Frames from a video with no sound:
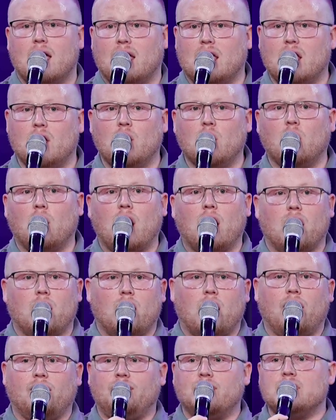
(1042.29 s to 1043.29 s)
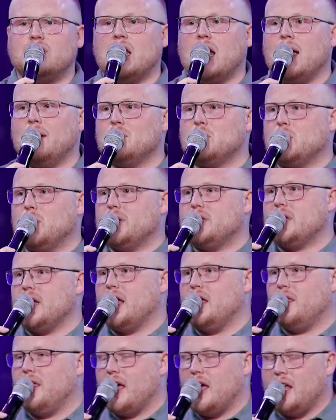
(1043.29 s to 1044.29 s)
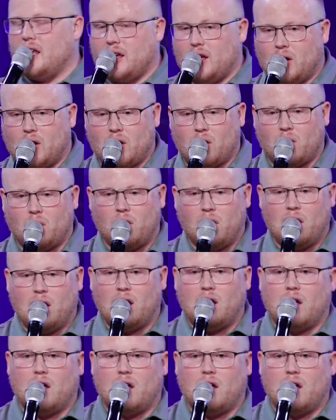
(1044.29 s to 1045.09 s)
You know, oftentimes we say that, you know,